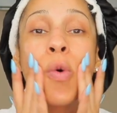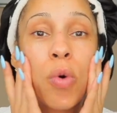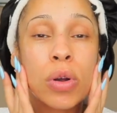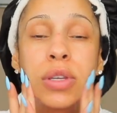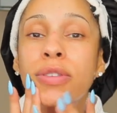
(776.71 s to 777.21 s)

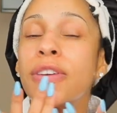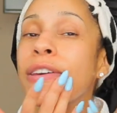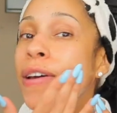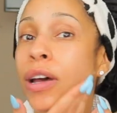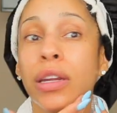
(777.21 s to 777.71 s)
oily
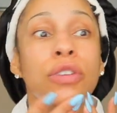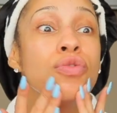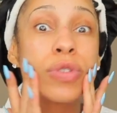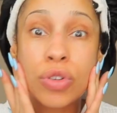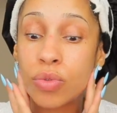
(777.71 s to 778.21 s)
skin, honey, you
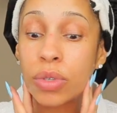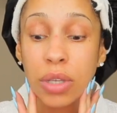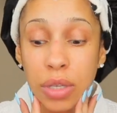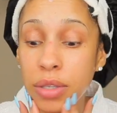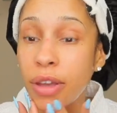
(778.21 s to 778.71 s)
can use
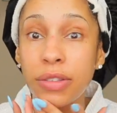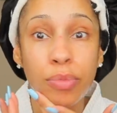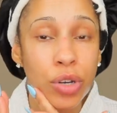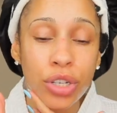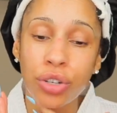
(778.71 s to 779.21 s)
this as a
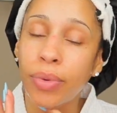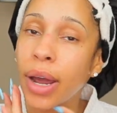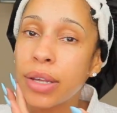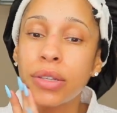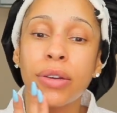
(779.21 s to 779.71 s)

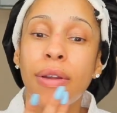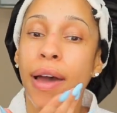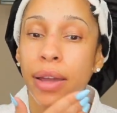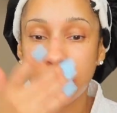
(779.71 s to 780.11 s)
moisturizer. Like,